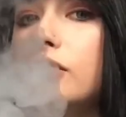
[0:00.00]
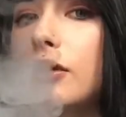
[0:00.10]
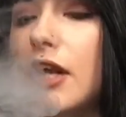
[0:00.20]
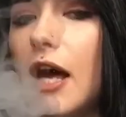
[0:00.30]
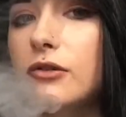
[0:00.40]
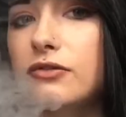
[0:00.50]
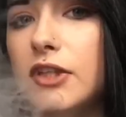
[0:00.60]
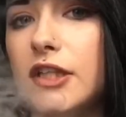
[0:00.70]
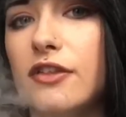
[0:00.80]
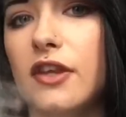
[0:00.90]
So the cloud's
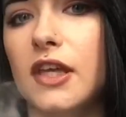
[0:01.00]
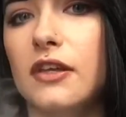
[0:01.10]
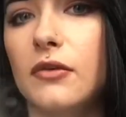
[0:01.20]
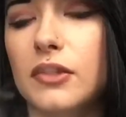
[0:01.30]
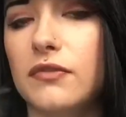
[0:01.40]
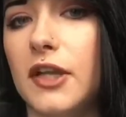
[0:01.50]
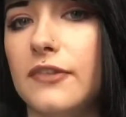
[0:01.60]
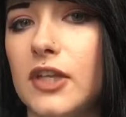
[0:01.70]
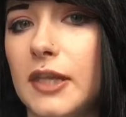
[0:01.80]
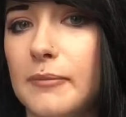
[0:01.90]
really thick, you know, it's
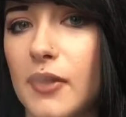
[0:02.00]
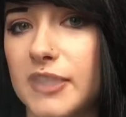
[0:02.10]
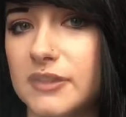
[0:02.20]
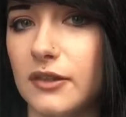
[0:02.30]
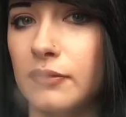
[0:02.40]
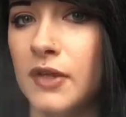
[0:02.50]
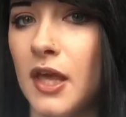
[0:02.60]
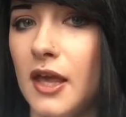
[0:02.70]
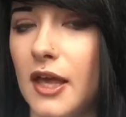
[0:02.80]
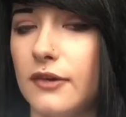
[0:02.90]
really impressive.
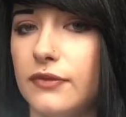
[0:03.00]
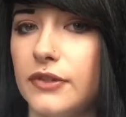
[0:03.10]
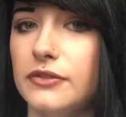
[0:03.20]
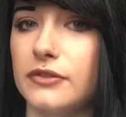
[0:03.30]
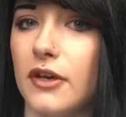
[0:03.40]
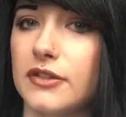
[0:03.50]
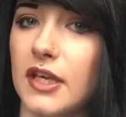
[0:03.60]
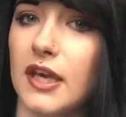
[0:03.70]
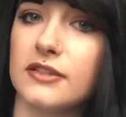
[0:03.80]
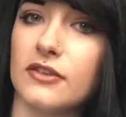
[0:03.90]
If you use
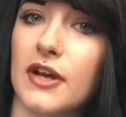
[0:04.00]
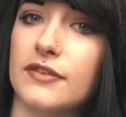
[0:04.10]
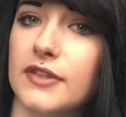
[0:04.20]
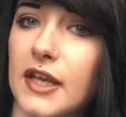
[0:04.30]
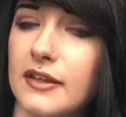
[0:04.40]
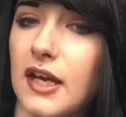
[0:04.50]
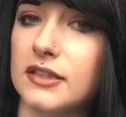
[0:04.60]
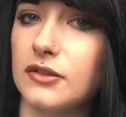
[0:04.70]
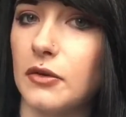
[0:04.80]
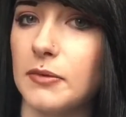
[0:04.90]
RDAs or anything like that,
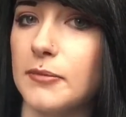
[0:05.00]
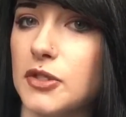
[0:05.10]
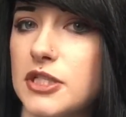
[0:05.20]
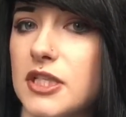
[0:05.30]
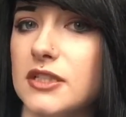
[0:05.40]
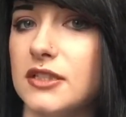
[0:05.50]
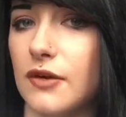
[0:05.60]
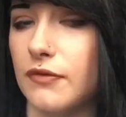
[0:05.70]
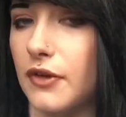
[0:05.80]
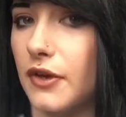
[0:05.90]
it's going to be much tastier
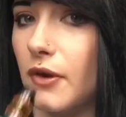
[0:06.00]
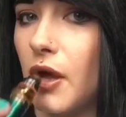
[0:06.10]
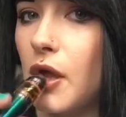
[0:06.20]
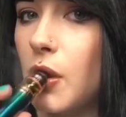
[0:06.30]
for you.